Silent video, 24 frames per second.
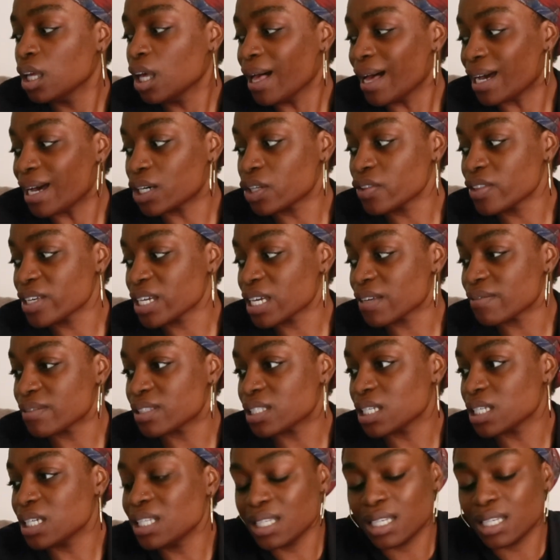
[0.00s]
I don't think I've
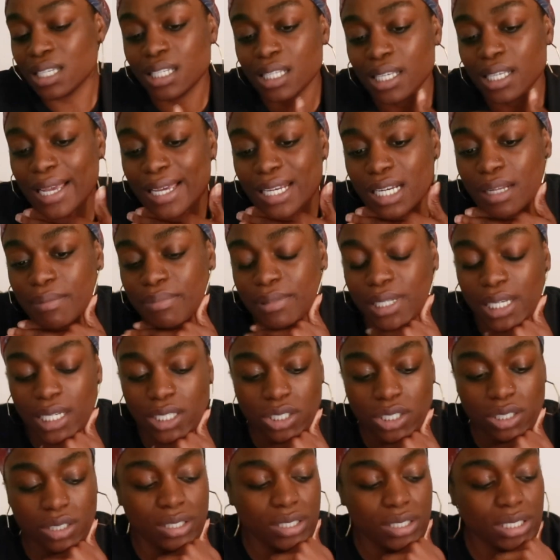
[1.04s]
seen any
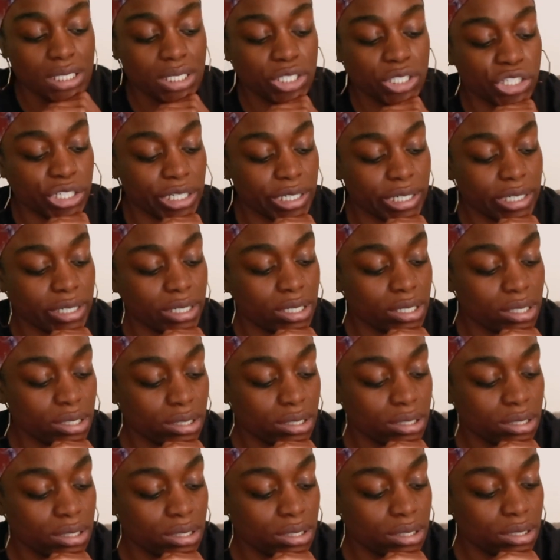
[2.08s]
adaptations this year.
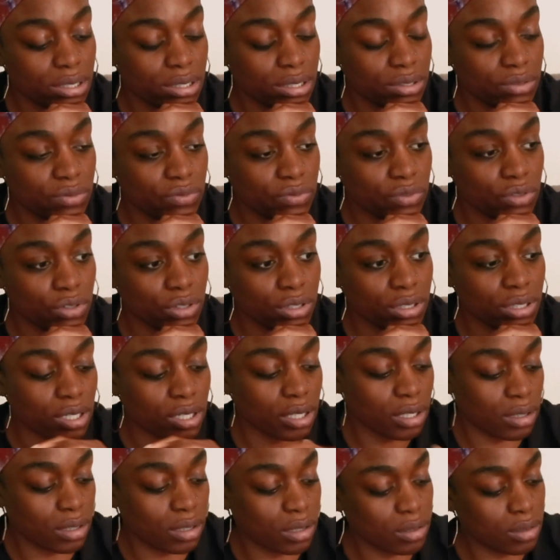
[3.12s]

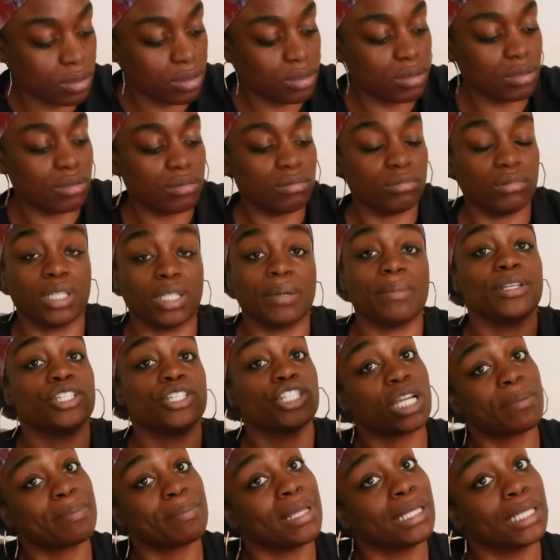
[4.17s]
Let me
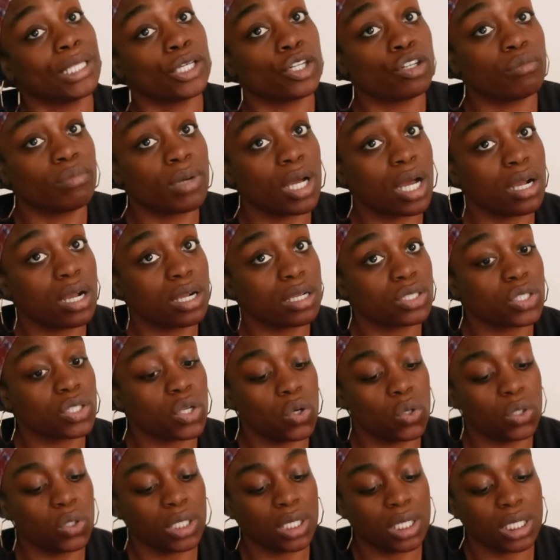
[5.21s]
check my Letterboxd.
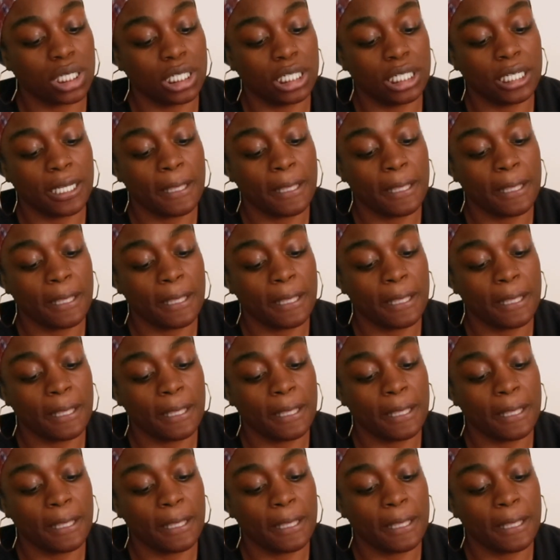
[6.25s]
Hold on.